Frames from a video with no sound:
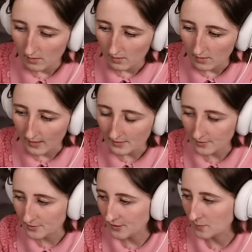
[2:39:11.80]
I guess I'll
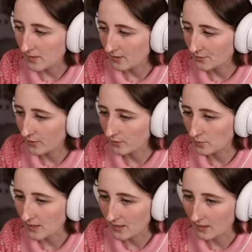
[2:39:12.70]
sleep in as long as we
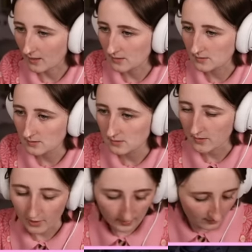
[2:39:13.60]
can and then I'll get